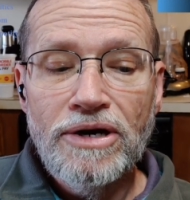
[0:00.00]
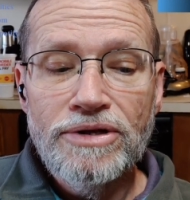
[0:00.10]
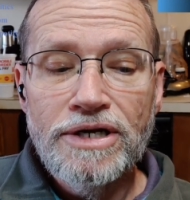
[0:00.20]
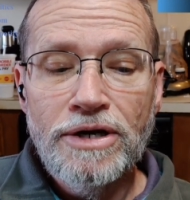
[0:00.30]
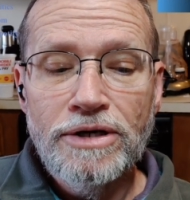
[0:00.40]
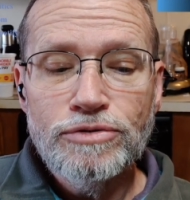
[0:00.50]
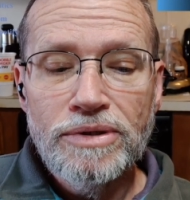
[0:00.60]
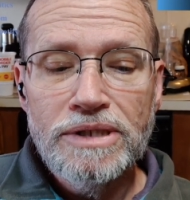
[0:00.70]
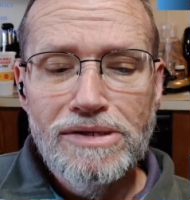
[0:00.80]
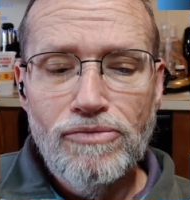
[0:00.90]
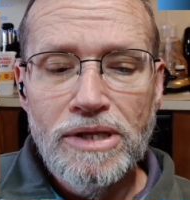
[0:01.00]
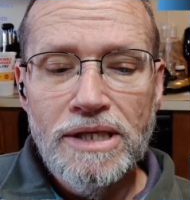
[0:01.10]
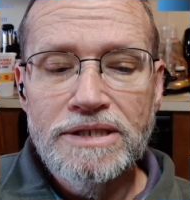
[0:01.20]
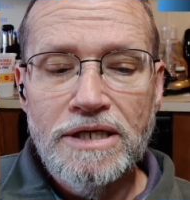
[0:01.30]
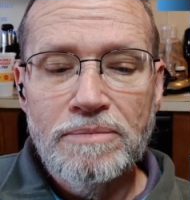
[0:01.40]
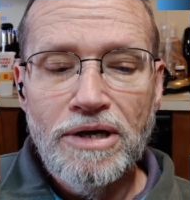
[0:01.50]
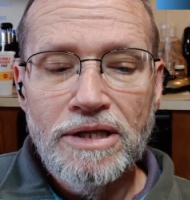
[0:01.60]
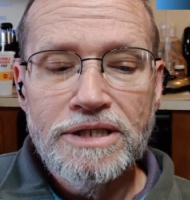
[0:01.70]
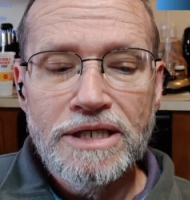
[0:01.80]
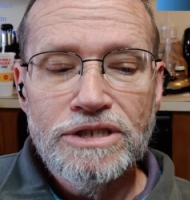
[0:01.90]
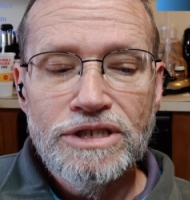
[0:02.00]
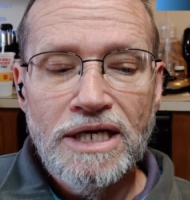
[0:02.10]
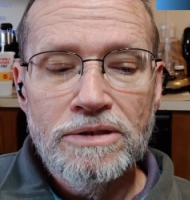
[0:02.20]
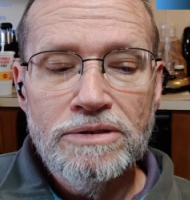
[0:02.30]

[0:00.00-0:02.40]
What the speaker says: They are the Kurt's Religion and Politics